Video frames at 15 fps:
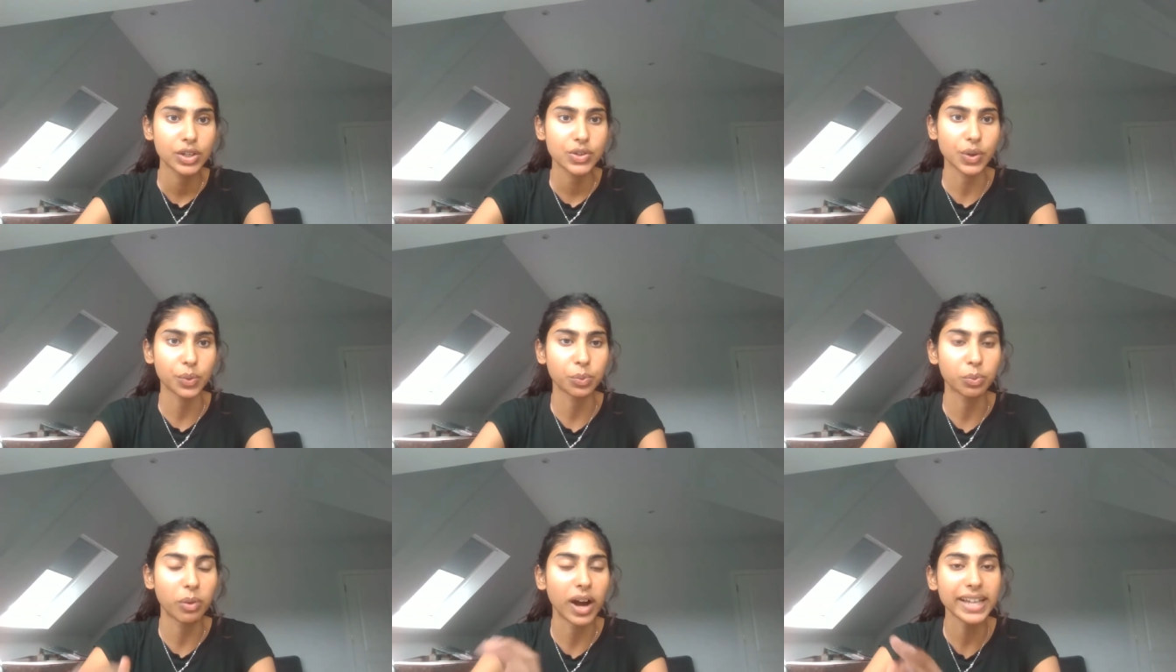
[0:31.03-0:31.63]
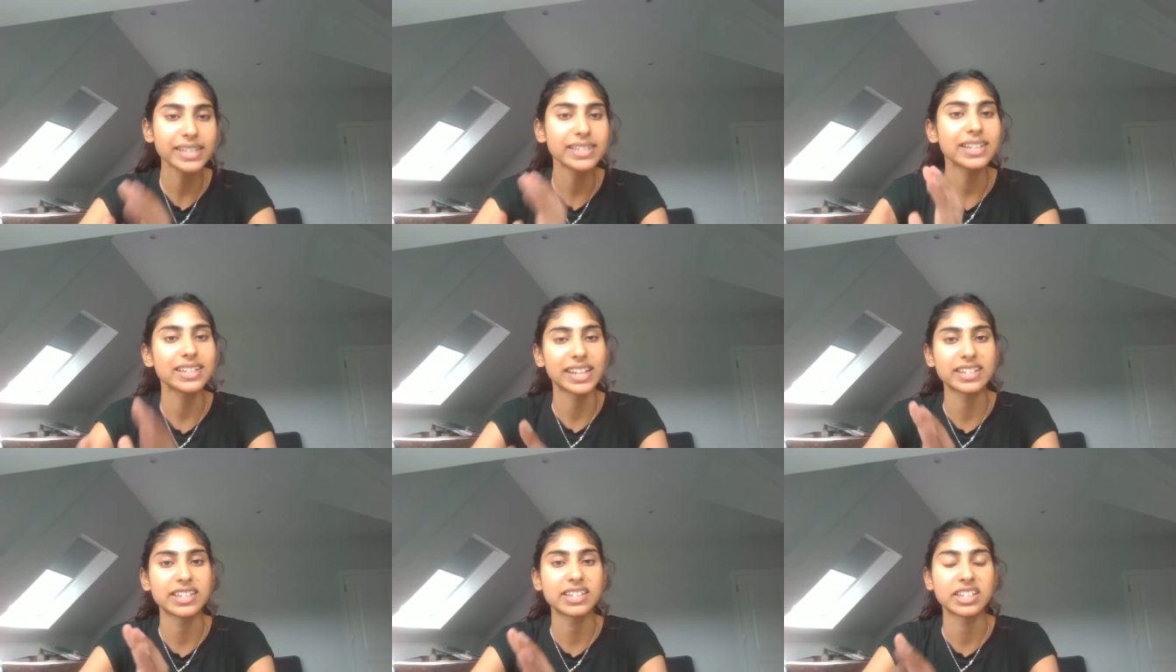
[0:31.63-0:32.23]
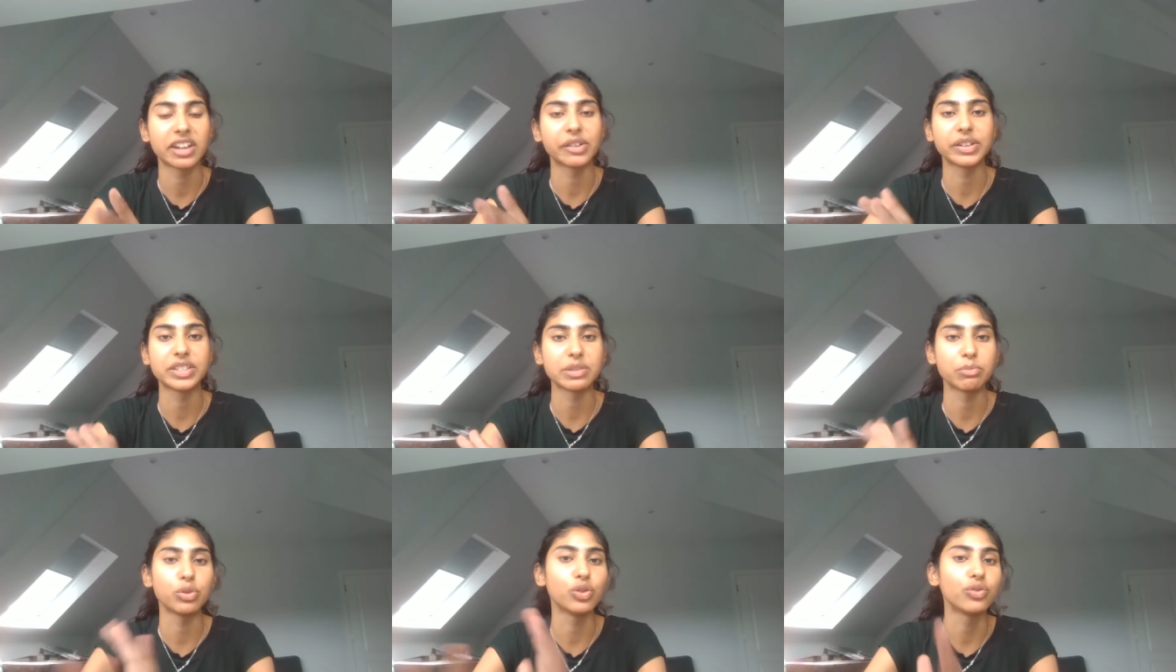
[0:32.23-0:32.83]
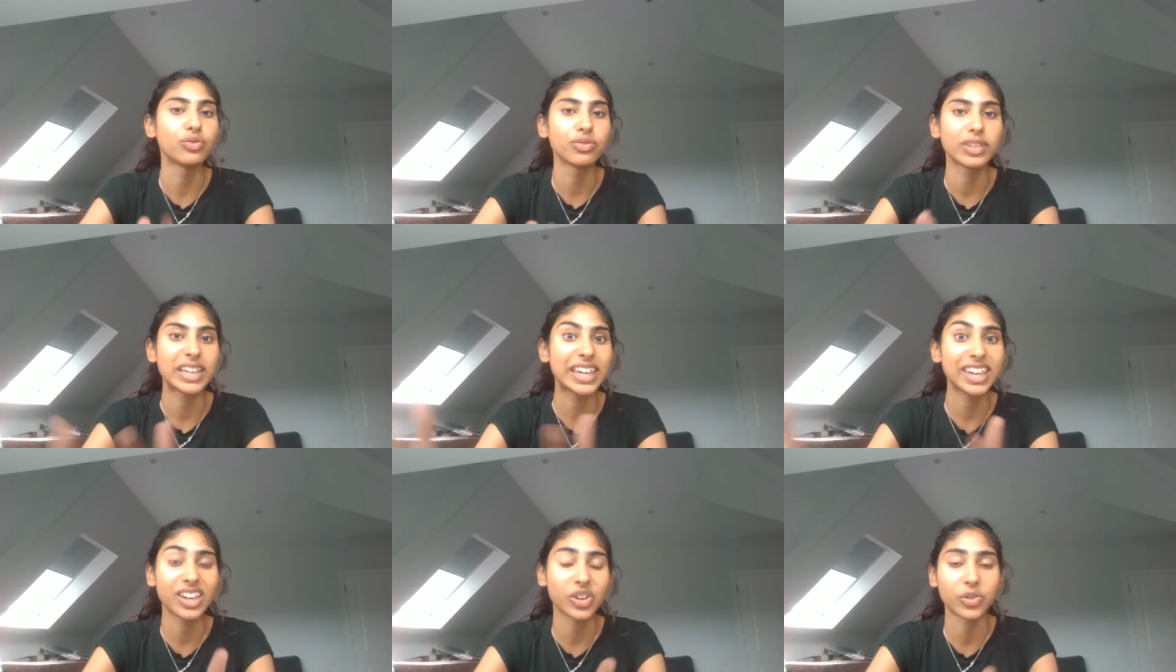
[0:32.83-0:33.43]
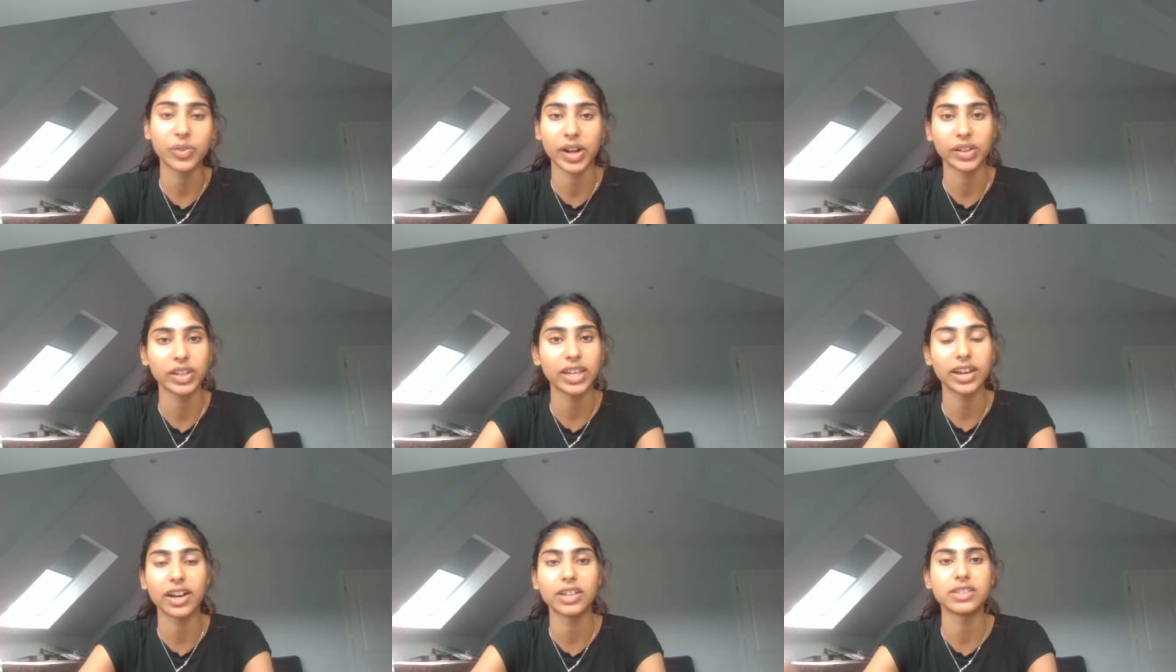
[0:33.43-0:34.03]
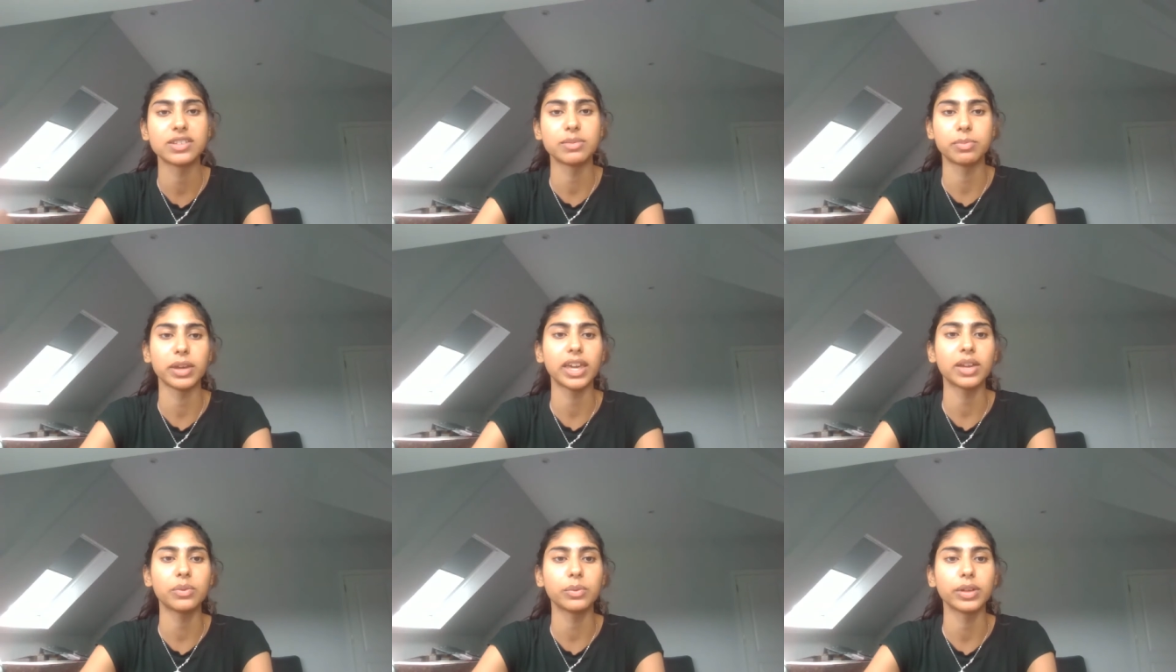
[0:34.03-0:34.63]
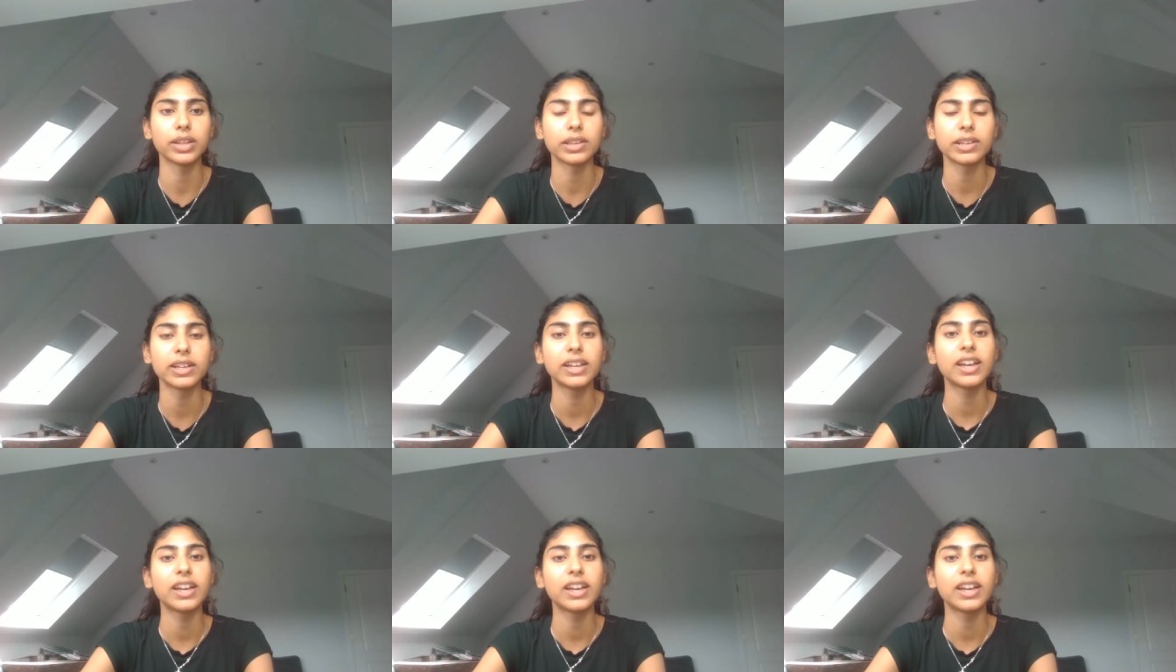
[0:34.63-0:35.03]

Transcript: So, why is it necessary to move heat around the Earth to begin with?